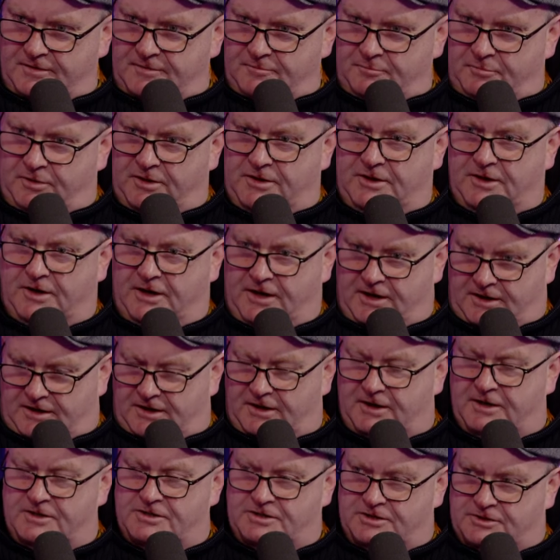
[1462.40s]
But you
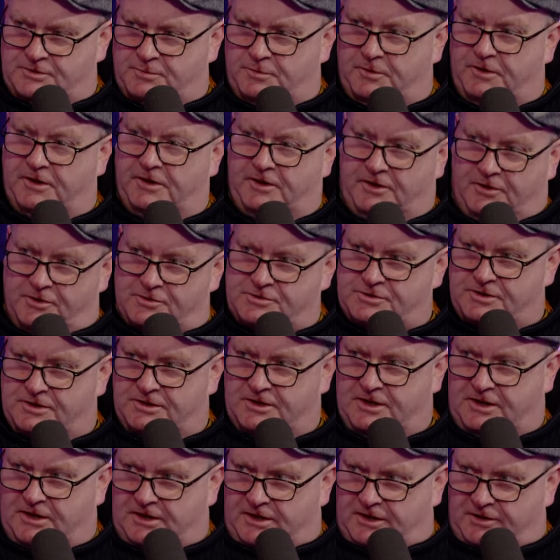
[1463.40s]
reckon he just won it because they
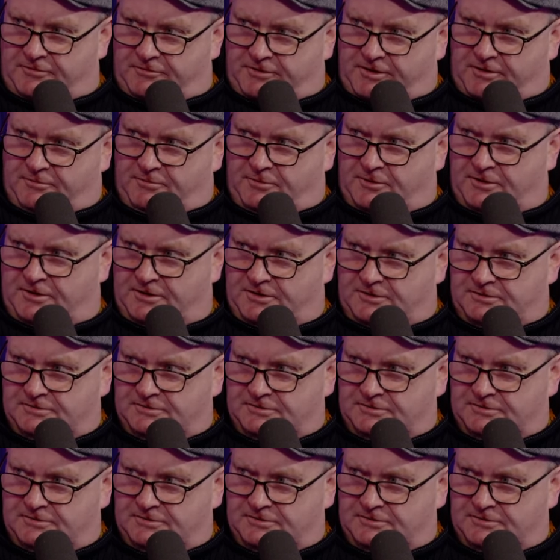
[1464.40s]
didn't like Rick Waller?